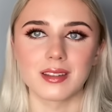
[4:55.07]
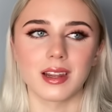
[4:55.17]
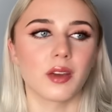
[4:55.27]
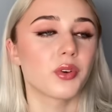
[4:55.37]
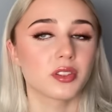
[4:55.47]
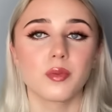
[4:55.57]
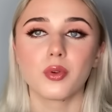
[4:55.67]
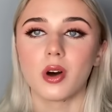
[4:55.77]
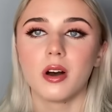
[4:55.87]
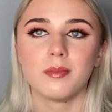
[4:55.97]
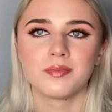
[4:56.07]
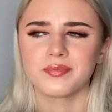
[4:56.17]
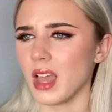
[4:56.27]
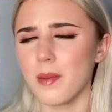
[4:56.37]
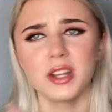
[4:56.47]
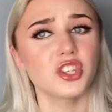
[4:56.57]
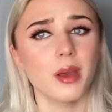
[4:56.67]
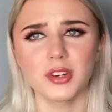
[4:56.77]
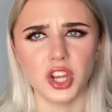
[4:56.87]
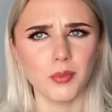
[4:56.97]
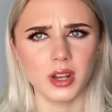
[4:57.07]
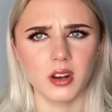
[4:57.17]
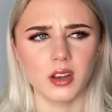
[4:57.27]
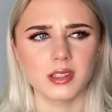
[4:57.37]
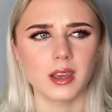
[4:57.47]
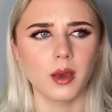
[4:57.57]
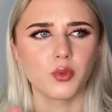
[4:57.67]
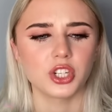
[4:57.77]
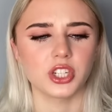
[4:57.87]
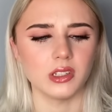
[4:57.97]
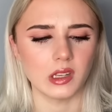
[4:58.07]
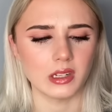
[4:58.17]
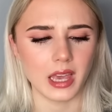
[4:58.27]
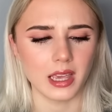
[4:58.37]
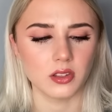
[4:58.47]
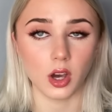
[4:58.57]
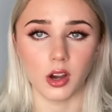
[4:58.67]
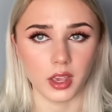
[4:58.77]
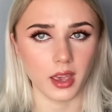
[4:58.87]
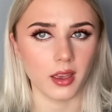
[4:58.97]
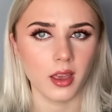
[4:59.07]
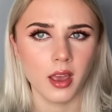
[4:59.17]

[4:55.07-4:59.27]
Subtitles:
Like for example, I mentioned Emma Chamberlain last time, where she did a Target